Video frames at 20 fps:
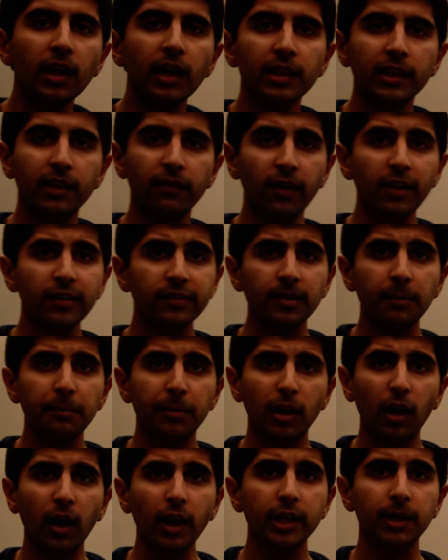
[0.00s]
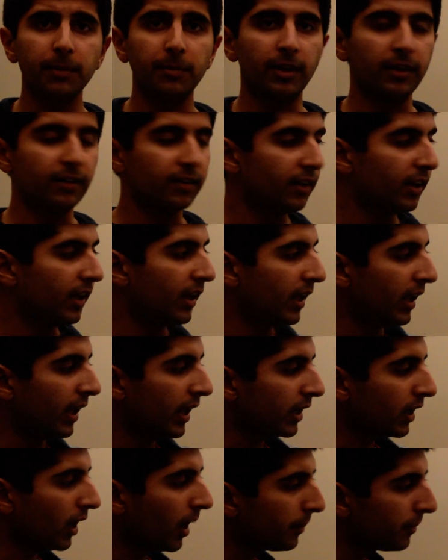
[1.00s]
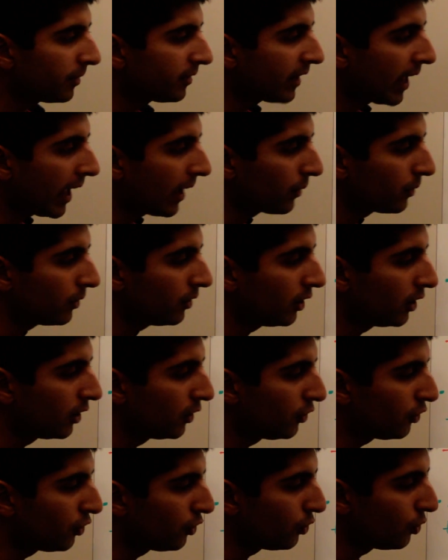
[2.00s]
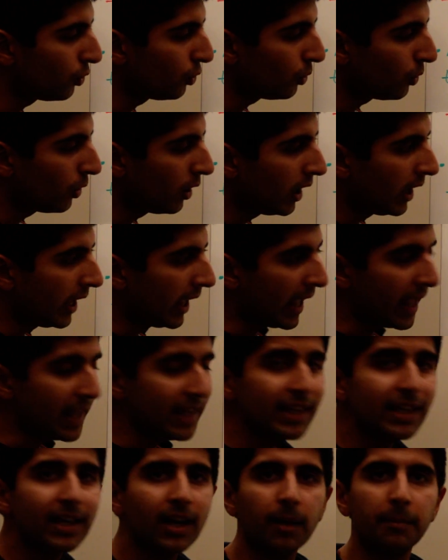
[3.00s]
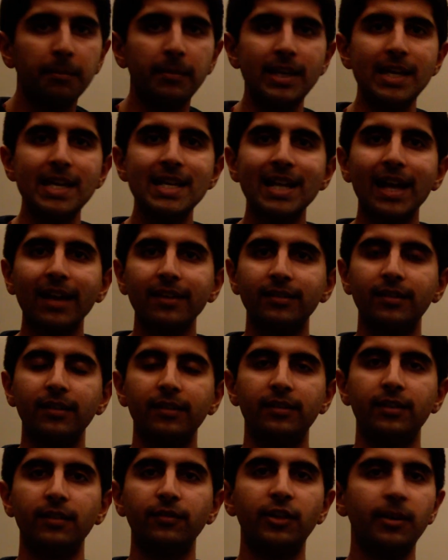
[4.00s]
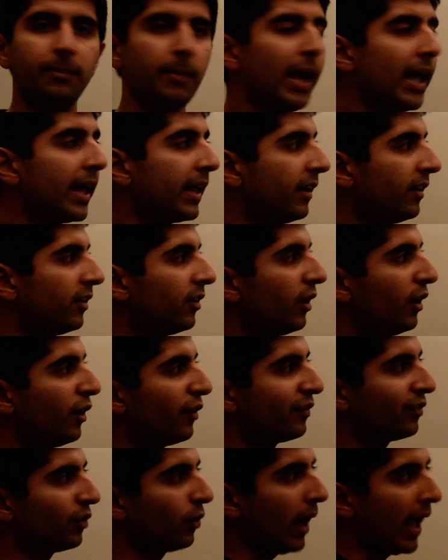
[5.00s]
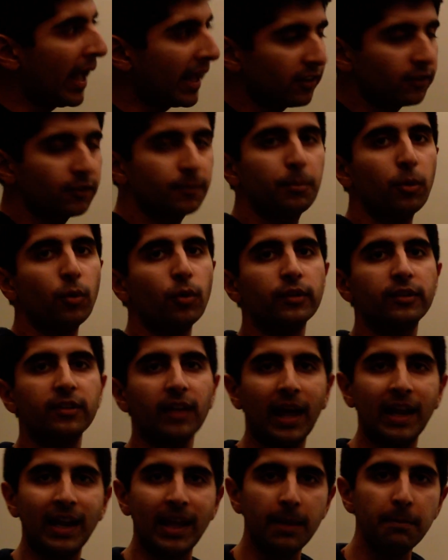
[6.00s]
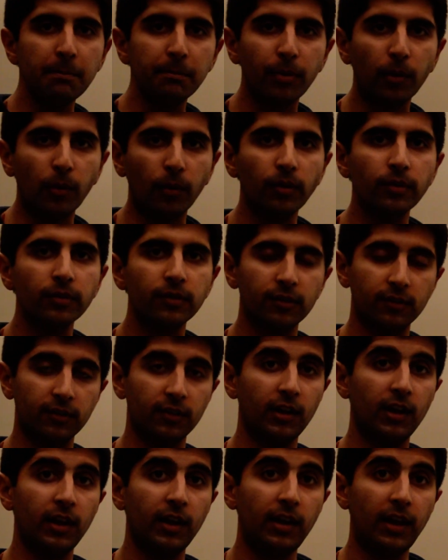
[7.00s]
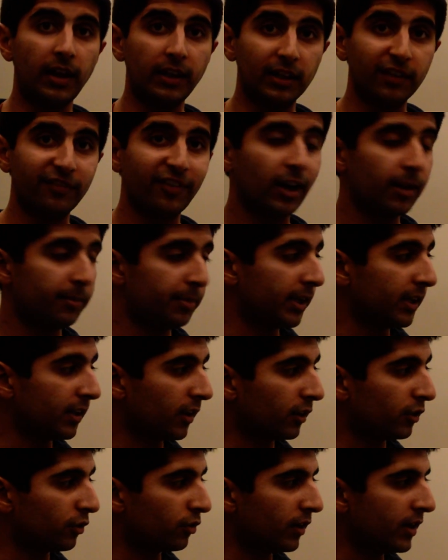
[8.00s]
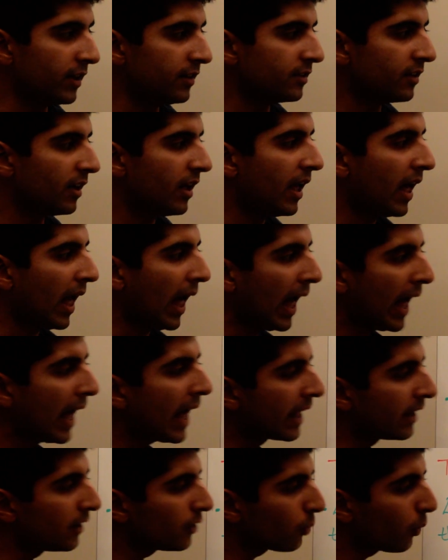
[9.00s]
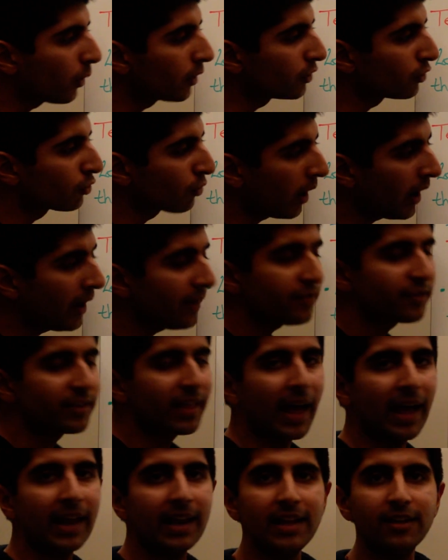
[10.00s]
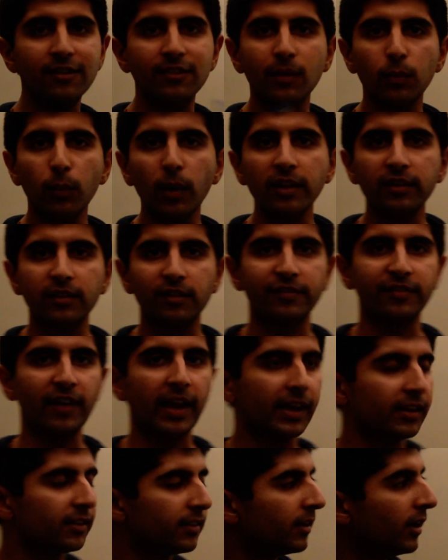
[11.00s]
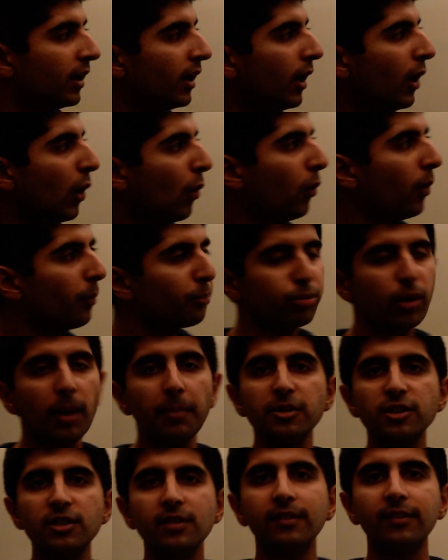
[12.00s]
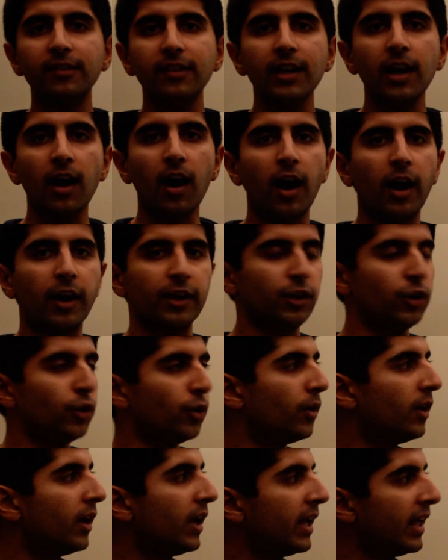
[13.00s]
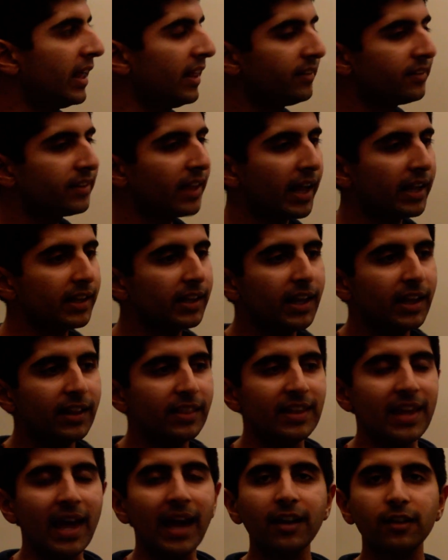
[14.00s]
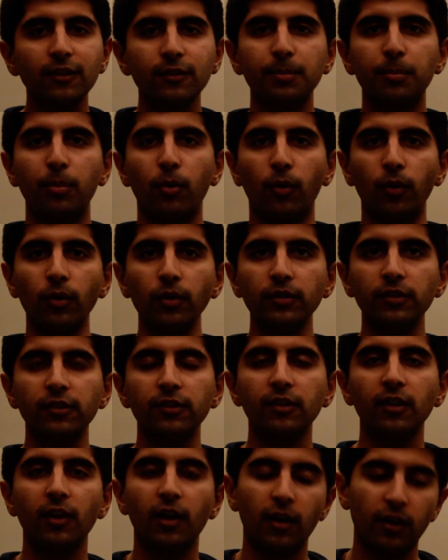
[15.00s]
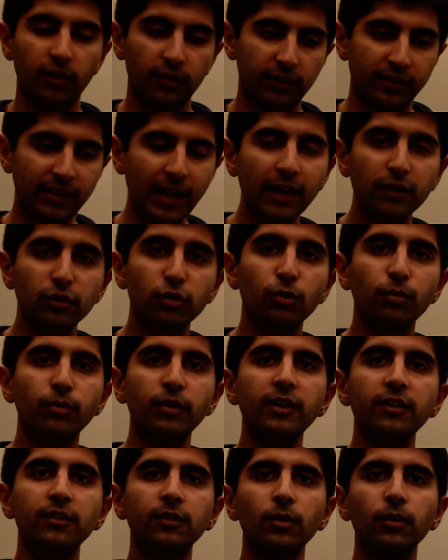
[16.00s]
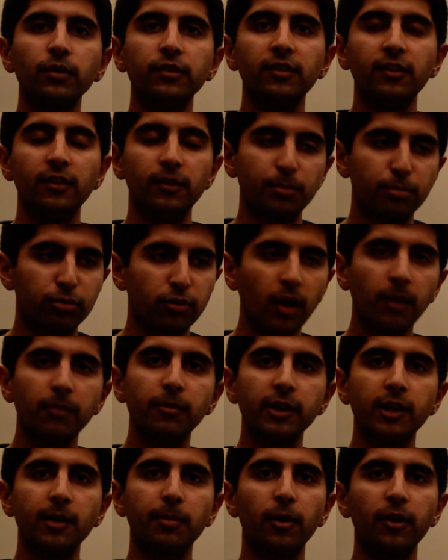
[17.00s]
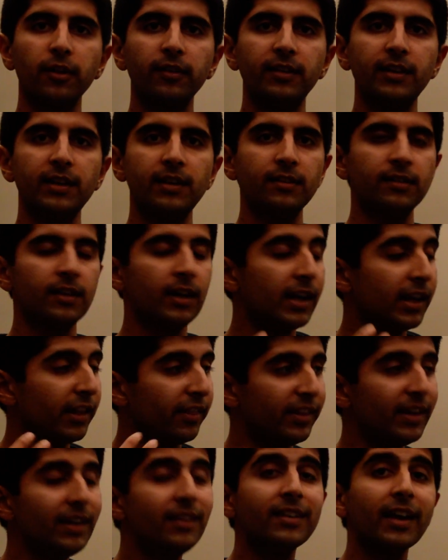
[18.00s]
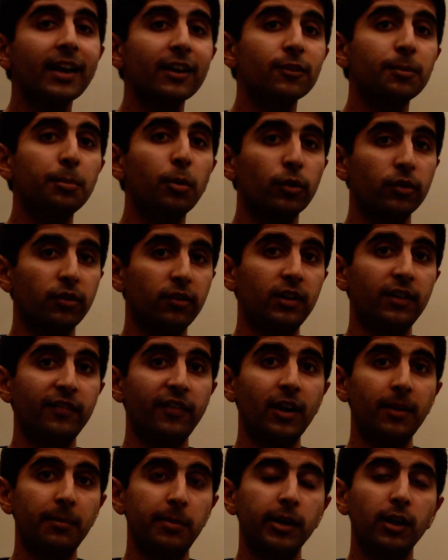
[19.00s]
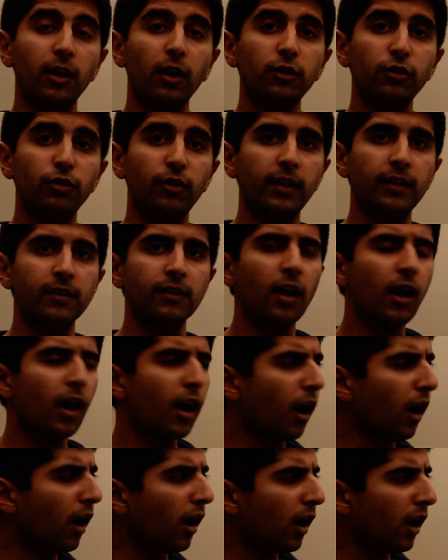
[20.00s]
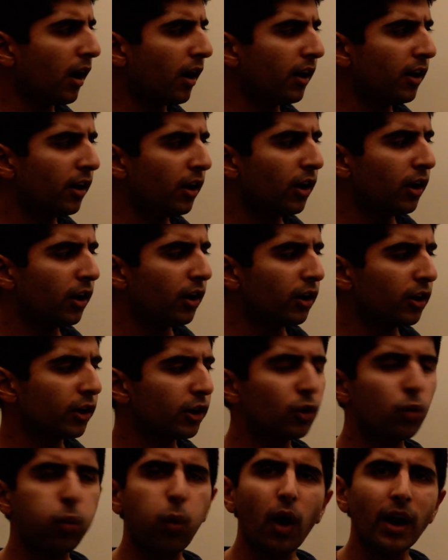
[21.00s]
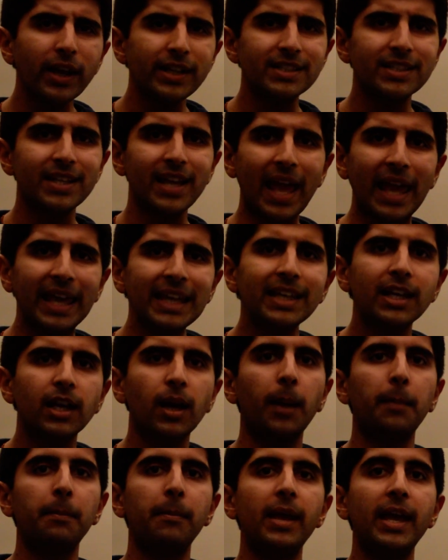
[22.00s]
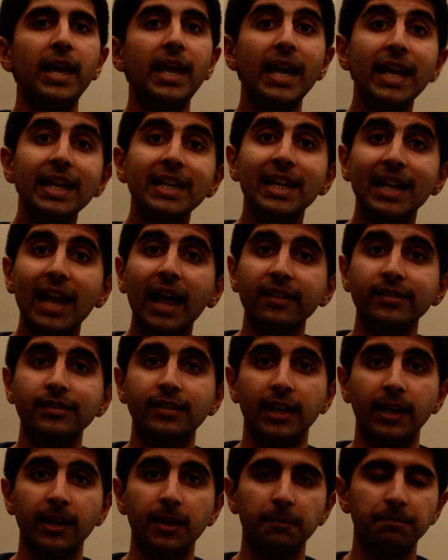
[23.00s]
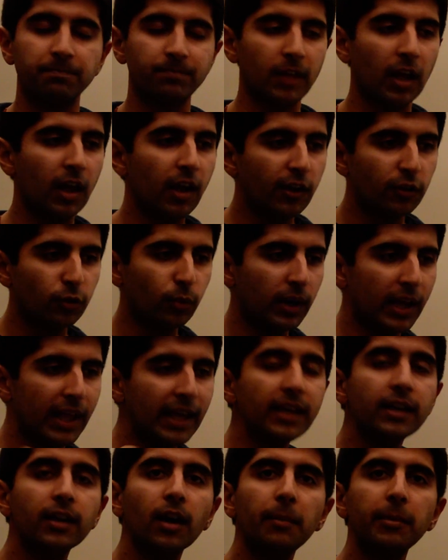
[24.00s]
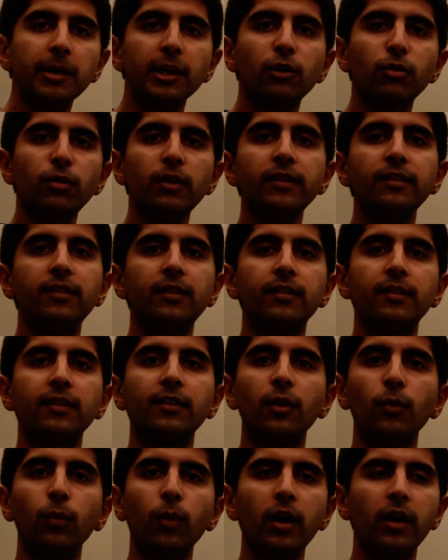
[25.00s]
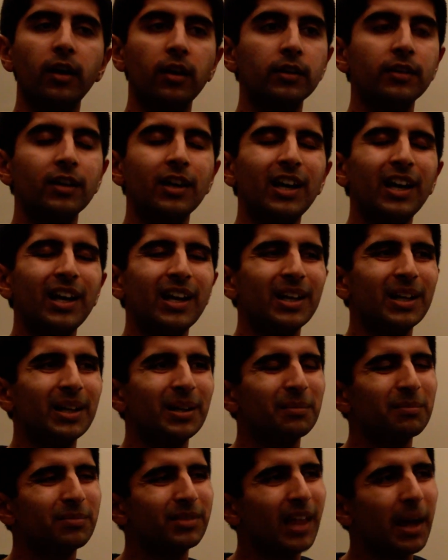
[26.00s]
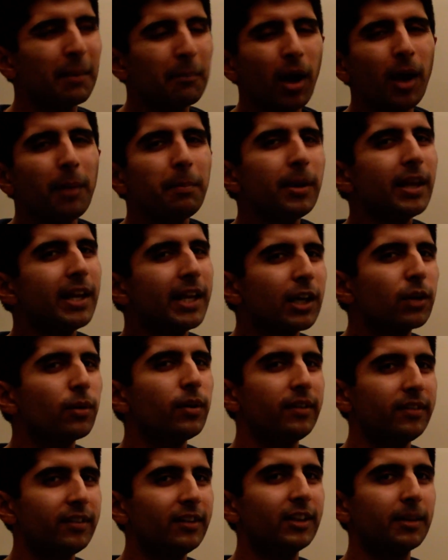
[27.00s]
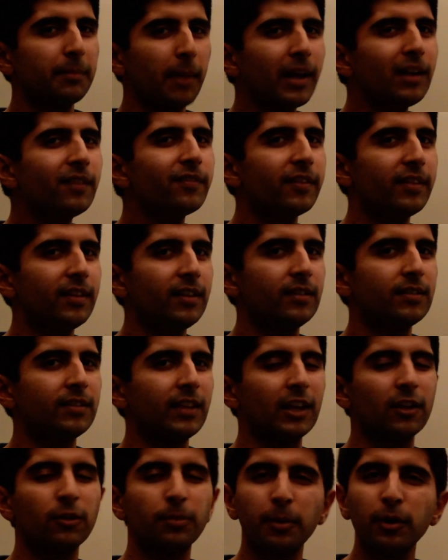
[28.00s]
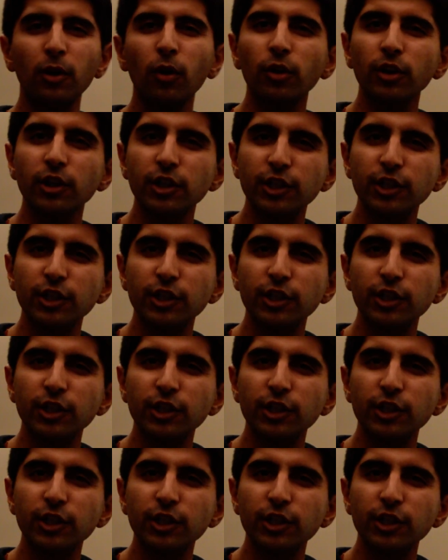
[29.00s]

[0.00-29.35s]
The very simple argument comes down to income elasticity of demand for exports and imports in developing countries, and what drives that is the wealth effect. What Prebisch and Singer argue is that the exports, natural resources, primary commodities, these exports to developing countries are quite income inelastic. So when income increases in the world, there might be an increase in demand for these things, but not